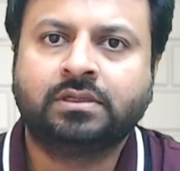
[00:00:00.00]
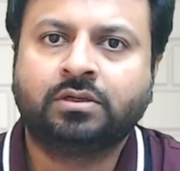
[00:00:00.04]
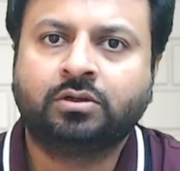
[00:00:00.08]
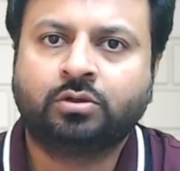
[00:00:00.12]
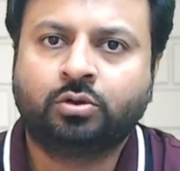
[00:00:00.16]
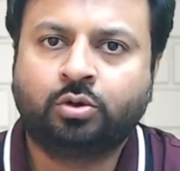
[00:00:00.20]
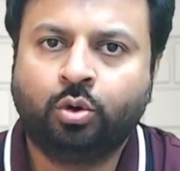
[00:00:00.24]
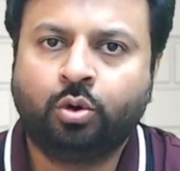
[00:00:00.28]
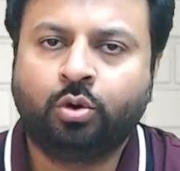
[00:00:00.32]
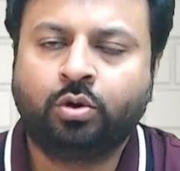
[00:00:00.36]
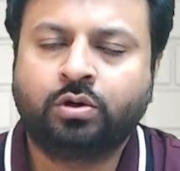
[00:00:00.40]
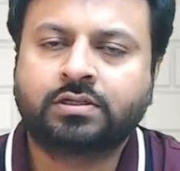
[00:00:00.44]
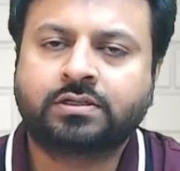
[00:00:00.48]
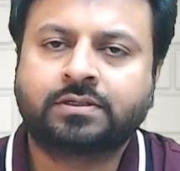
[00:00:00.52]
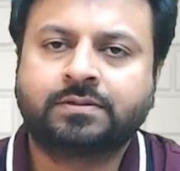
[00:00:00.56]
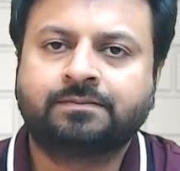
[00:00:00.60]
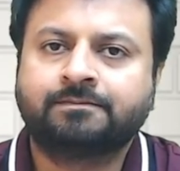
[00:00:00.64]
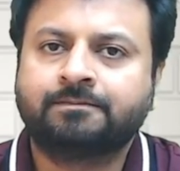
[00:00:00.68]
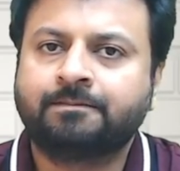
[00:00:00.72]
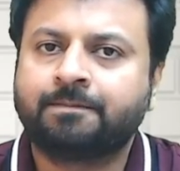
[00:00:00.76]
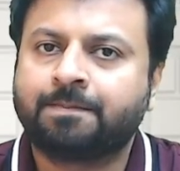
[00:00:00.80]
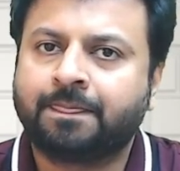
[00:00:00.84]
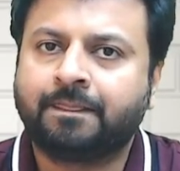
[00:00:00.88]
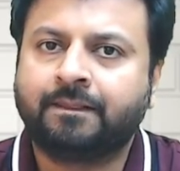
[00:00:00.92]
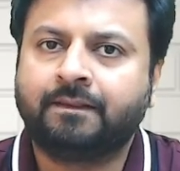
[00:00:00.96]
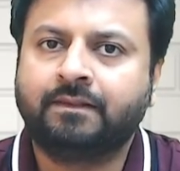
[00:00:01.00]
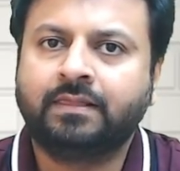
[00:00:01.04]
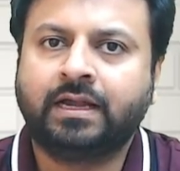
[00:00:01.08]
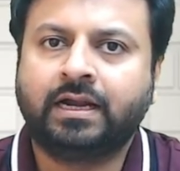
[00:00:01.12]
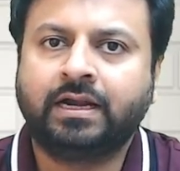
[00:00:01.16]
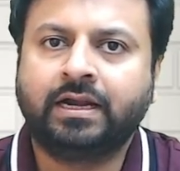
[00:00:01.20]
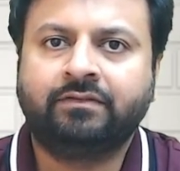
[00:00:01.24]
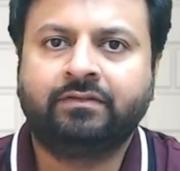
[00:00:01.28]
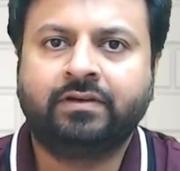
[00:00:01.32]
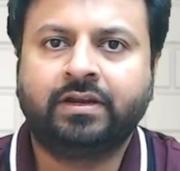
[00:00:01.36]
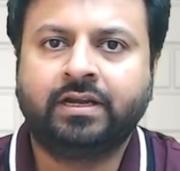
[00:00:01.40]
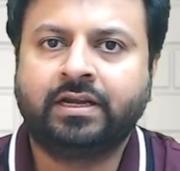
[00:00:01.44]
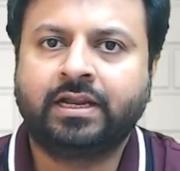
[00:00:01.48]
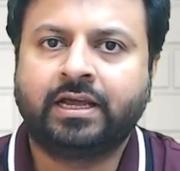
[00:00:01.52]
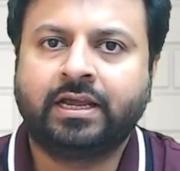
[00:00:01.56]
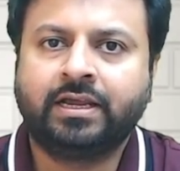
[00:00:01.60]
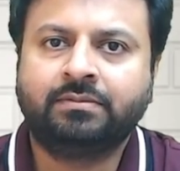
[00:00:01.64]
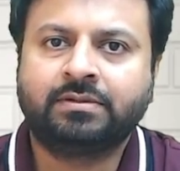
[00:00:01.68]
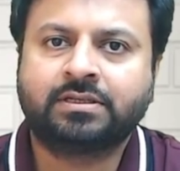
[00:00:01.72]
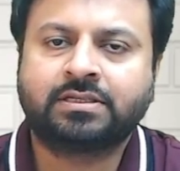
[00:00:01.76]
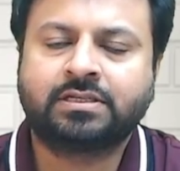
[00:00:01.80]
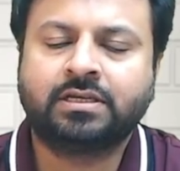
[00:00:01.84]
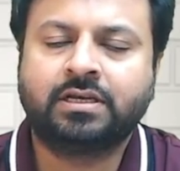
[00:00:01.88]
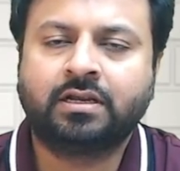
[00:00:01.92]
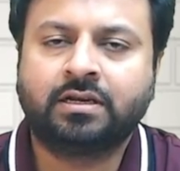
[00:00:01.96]
course, that every time
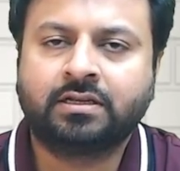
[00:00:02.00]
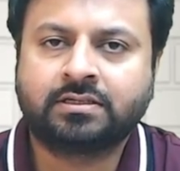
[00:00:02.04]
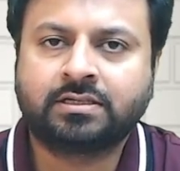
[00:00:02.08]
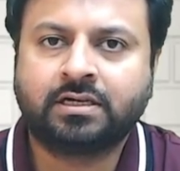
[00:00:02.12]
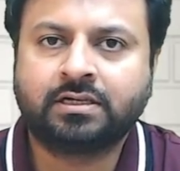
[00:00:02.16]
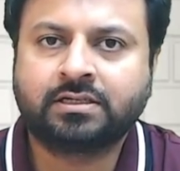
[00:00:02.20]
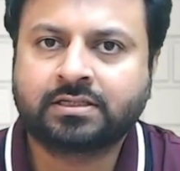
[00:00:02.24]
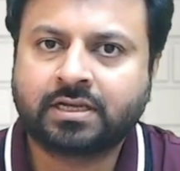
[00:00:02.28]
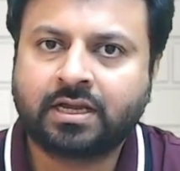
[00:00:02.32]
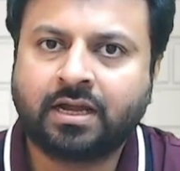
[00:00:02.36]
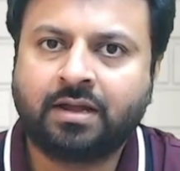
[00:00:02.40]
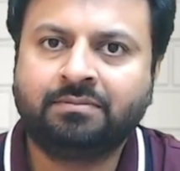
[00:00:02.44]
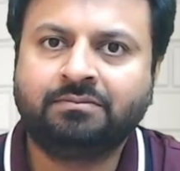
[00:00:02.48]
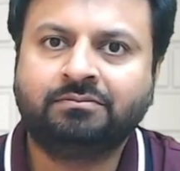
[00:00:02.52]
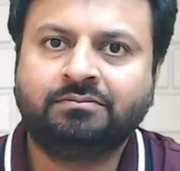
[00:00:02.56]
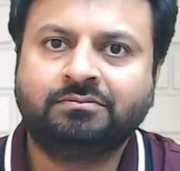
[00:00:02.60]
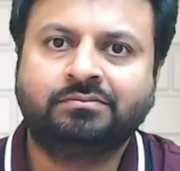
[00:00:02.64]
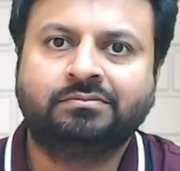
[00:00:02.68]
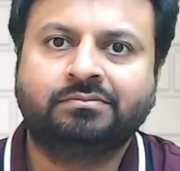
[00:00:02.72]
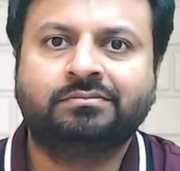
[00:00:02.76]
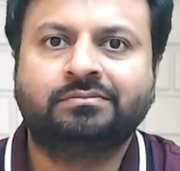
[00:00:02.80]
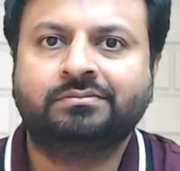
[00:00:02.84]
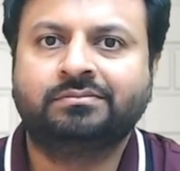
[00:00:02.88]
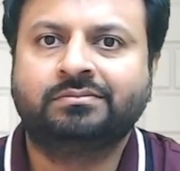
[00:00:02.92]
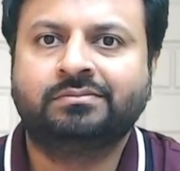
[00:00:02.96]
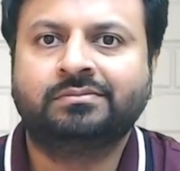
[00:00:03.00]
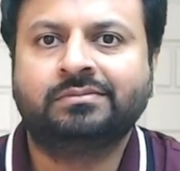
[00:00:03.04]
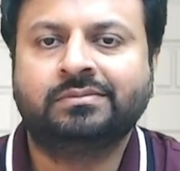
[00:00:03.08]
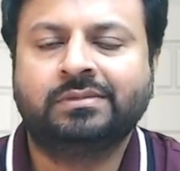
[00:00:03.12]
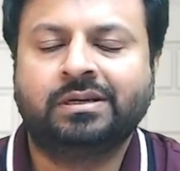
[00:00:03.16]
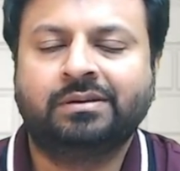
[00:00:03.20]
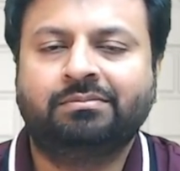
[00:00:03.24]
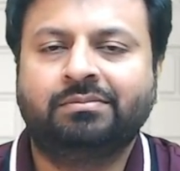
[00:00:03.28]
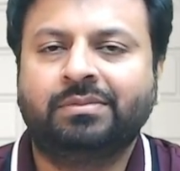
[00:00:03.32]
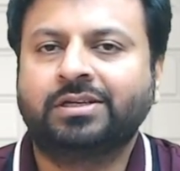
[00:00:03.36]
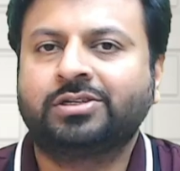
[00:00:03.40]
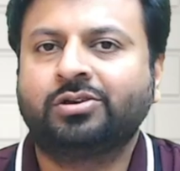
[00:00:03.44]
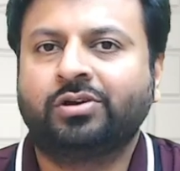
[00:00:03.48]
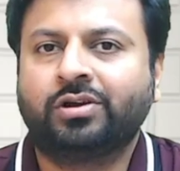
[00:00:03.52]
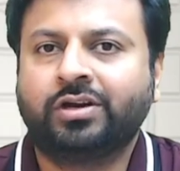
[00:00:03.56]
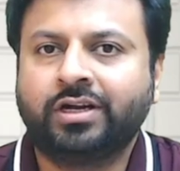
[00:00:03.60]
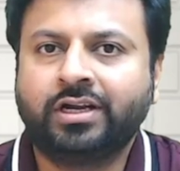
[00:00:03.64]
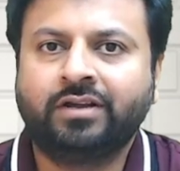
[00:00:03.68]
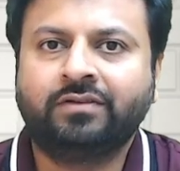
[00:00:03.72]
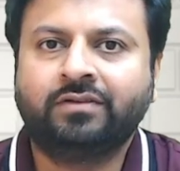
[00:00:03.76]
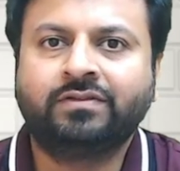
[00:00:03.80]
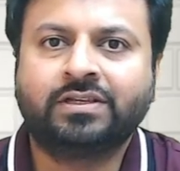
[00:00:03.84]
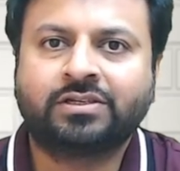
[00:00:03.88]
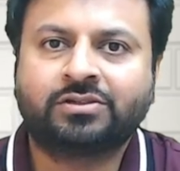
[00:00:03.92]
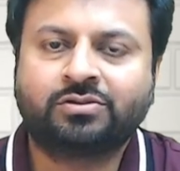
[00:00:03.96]
a CA results come, majority
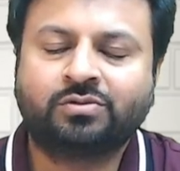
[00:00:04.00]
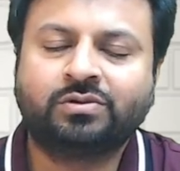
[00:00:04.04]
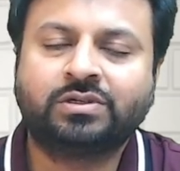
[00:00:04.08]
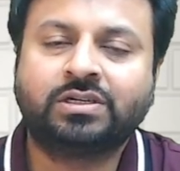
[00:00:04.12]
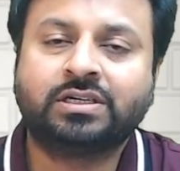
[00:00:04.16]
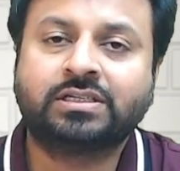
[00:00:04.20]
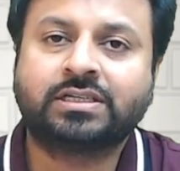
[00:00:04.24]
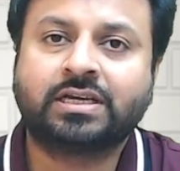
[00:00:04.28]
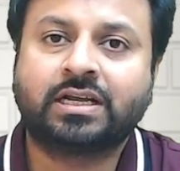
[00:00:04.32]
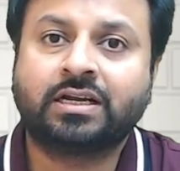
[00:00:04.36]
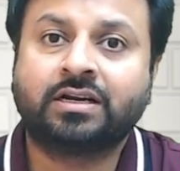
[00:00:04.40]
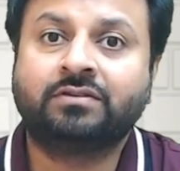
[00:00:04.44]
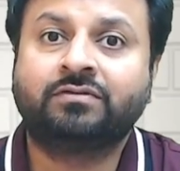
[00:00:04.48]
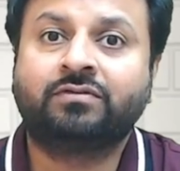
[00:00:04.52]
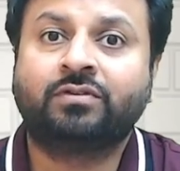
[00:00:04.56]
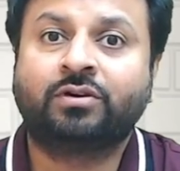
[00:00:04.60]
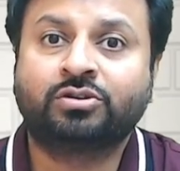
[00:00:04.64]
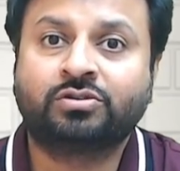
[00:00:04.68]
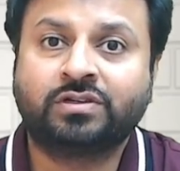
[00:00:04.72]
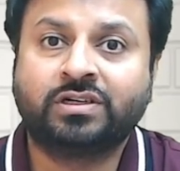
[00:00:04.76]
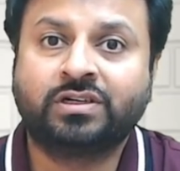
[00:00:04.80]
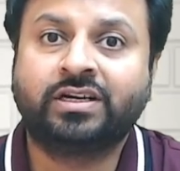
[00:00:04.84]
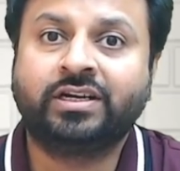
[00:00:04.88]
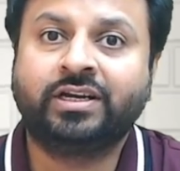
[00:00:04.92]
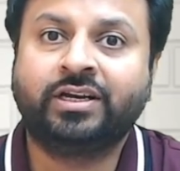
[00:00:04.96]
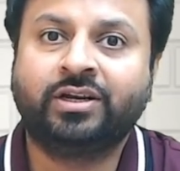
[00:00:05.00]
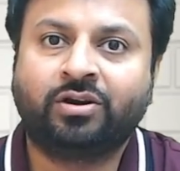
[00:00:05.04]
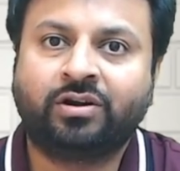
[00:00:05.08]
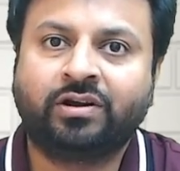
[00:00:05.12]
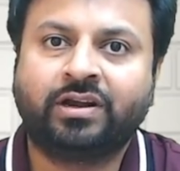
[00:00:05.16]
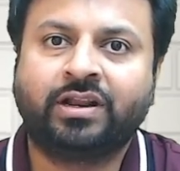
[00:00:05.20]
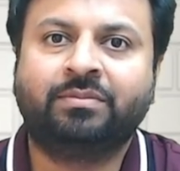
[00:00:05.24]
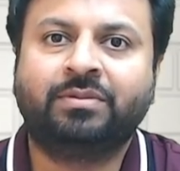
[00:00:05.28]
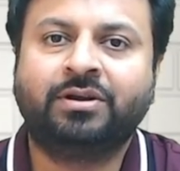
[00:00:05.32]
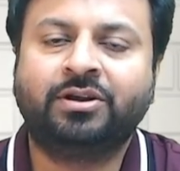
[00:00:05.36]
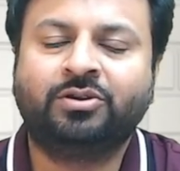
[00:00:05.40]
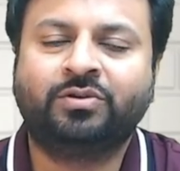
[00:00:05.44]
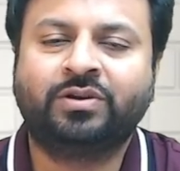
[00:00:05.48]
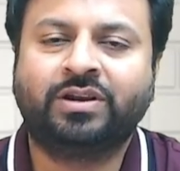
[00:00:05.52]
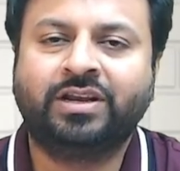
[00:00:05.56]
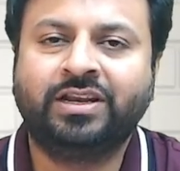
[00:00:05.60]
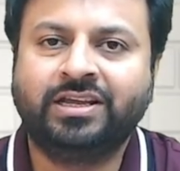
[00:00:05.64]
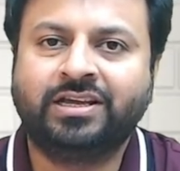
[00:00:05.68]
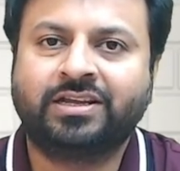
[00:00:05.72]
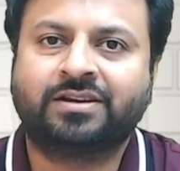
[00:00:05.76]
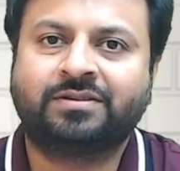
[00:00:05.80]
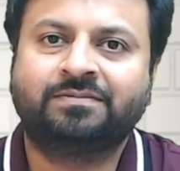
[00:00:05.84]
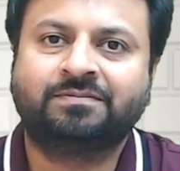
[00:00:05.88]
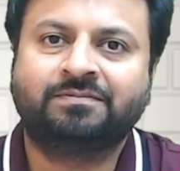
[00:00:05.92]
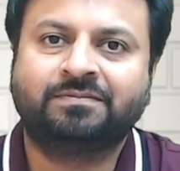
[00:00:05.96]
of the students are unfortunately not able to
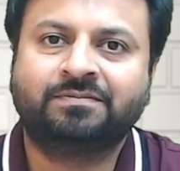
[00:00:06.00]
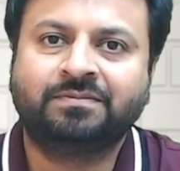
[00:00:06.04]
clear.